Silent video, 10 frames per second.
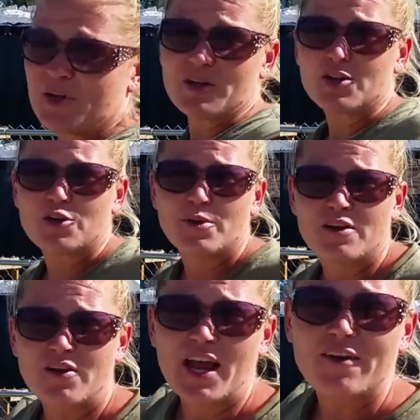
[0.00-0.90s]
be a little bit
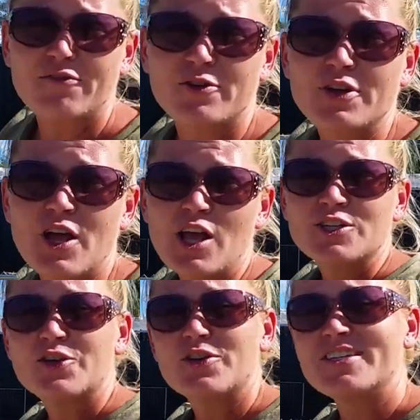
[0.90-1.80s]
of a handful,
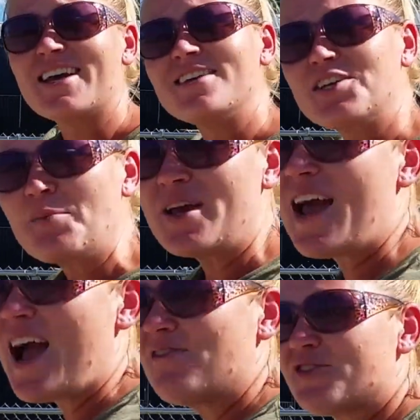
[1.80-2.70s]
so these guys come in
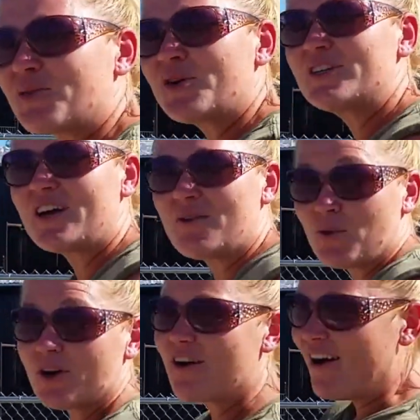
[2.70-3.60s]
after we're
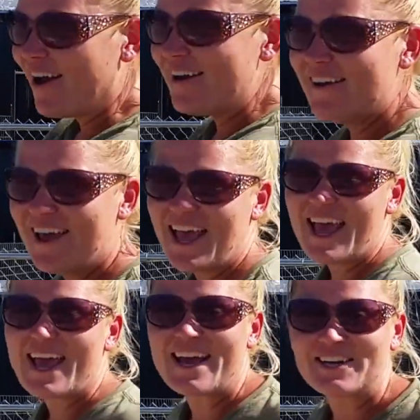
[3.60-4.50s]
gone,
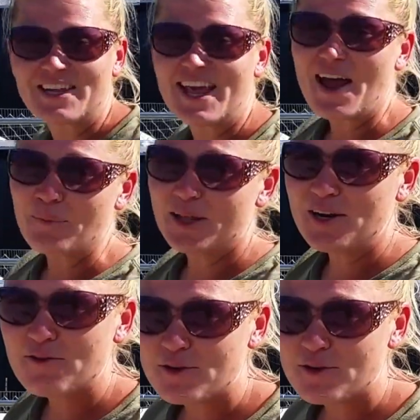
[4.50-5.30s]
and they have plenty of